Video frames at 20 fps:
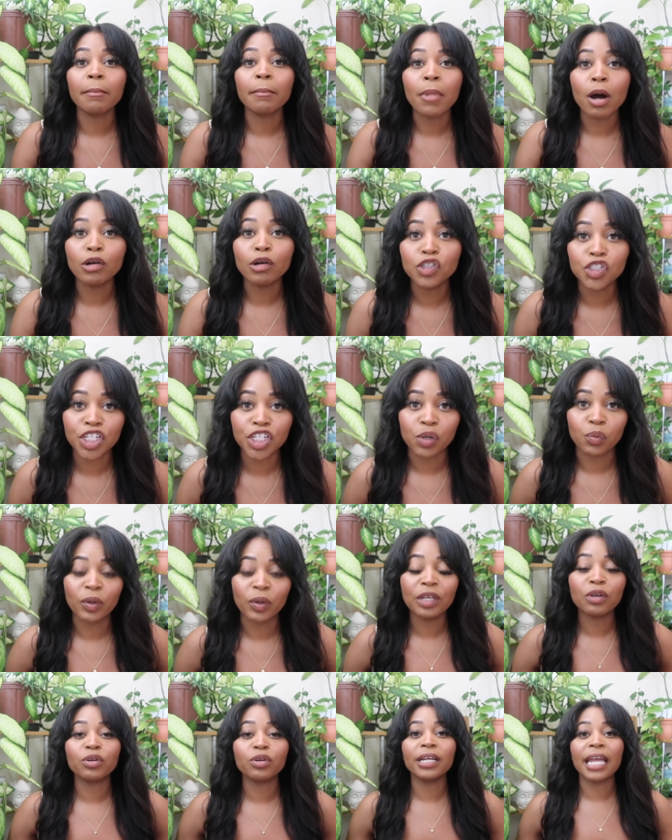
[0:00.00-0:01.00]
motion.
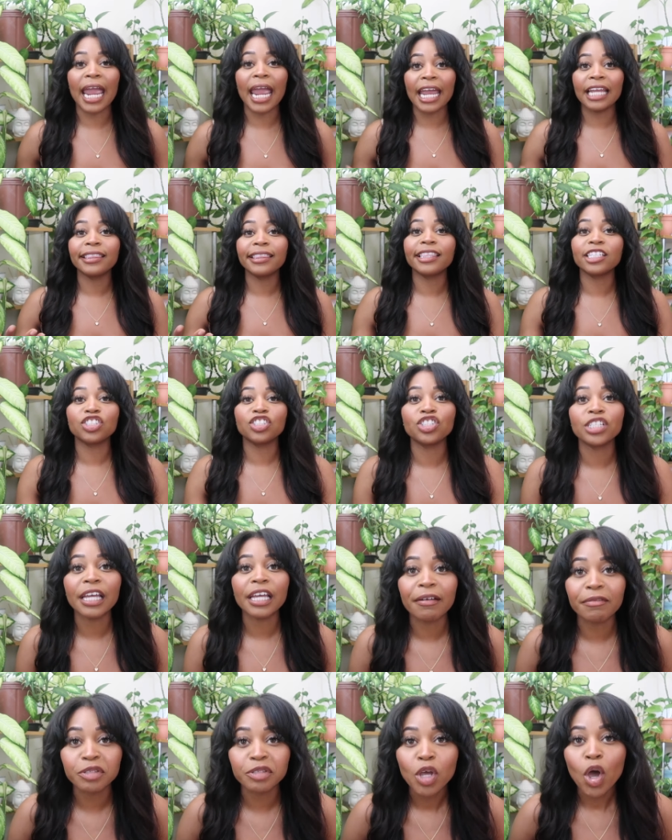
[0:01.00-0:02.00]
We create the
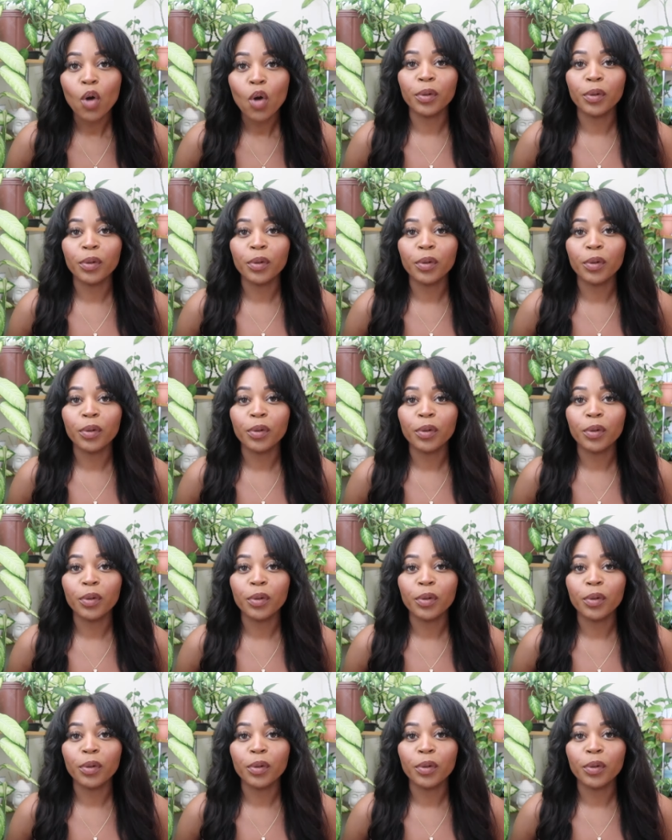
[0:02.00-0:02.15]
shifts.